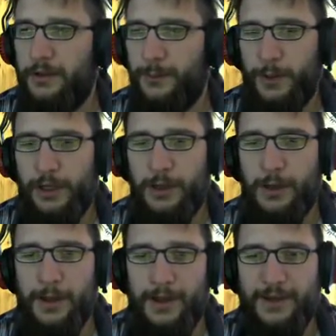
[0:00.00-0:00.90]
But
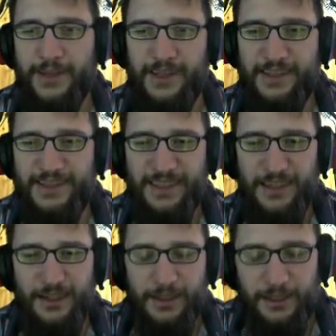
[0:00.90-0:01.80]
I just
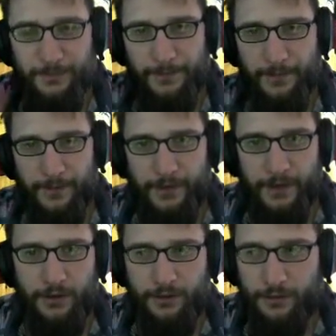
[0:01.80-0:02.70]

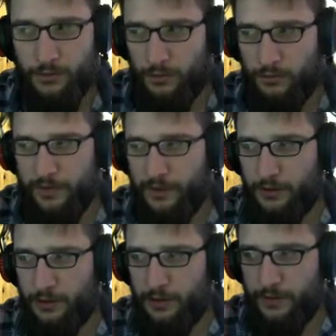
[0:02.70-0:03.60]
there over there
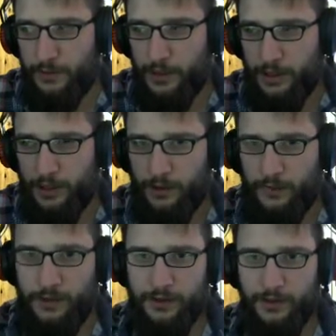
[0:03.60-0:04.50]
is my
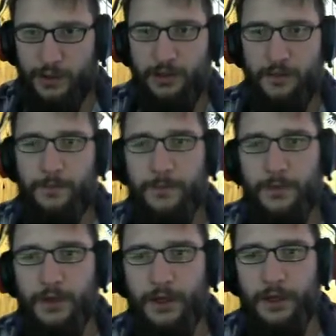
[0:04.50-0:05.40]
second screen,
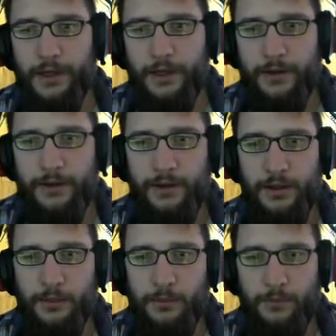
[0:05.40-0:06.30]
and
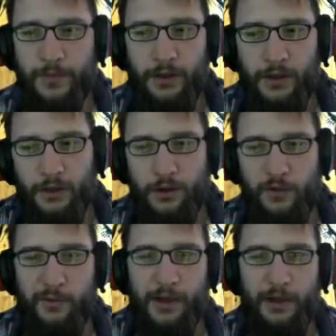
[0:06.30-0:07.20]
in the corner of
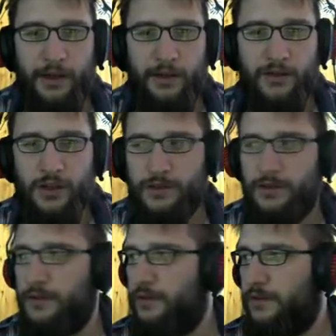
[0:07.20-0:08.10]
my eye I
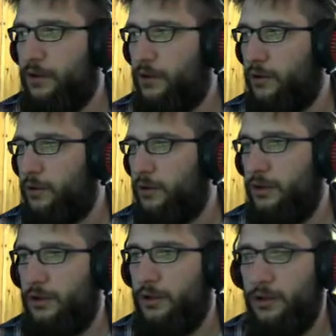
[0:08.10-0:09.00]
just saw
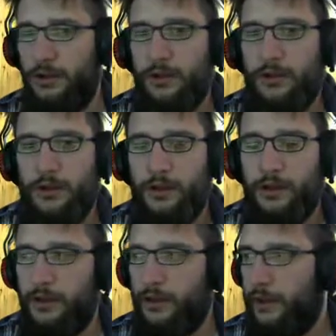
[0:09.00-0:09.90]

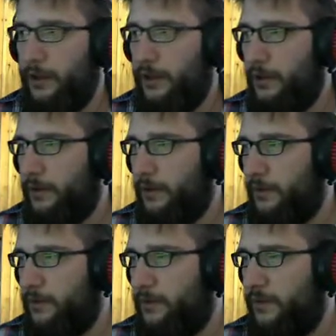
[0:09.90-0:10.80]
in
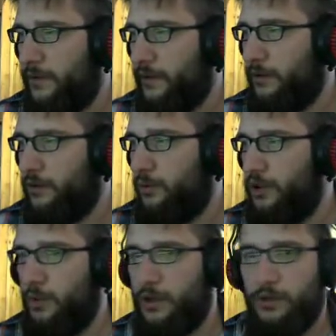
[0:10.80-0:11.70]
the
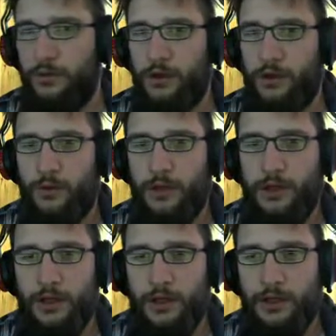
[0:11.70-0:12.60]
Twitch window how
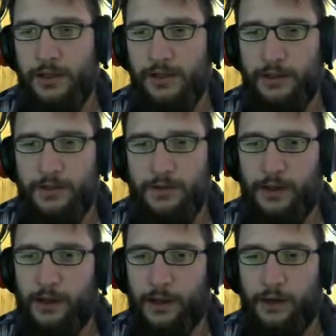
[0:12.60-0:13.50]
I kill that thing
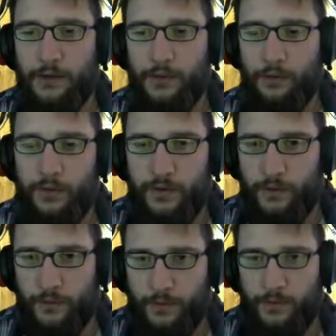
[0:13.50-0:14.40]
again. So the, the
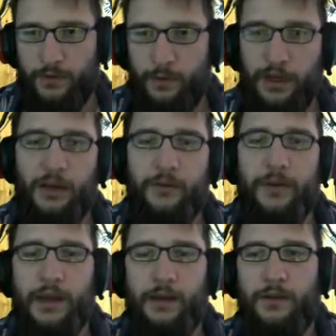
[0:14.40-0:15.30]
swinging of the
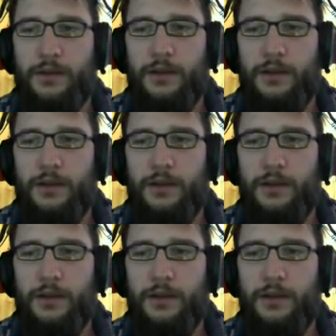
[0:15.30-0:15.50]
axe.